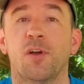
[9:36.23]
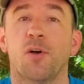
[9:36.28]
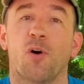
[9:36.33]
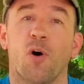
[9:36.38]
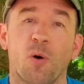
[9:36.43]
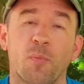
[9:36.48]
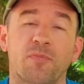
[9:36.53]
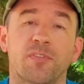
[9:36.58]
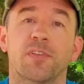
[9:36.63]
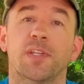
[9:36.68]

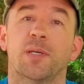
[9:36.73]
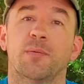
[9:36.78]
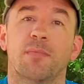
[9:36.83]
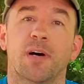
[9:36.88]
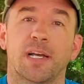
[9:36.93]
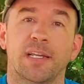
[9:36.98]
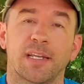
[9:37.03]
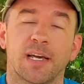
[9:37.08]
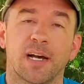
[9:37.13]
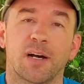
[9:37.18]
Hopefully
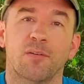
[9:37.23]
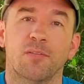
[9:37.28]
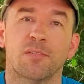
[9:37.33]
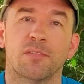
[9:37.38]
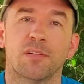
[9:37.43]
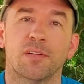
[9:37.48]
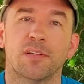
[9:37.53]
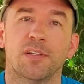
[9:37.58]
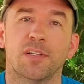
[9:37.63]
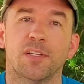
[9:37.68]
by now,
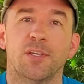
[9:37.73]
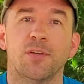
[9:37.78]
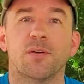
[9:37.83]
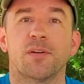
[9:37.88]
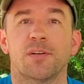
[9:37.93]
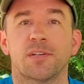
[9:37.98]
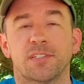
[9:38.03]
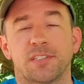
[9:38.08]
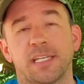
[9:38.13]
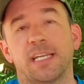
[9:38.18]
you
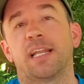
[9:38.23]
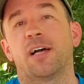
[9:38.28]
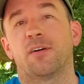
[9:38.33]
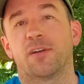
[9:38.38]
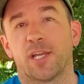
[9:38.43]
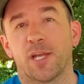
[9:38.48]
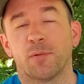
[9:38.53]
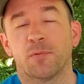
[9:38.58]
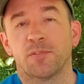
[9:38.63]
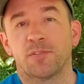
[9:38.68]
understand how
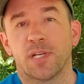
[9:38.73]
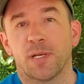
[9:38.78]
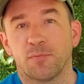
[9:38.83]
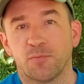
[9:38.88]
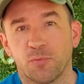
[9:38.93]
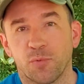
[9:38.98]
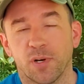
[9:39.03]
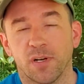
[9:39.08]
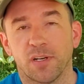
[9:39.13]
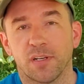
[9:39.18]
camera traps
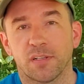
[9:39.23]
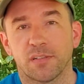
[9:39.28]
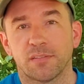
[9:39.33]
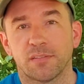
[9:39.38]
work,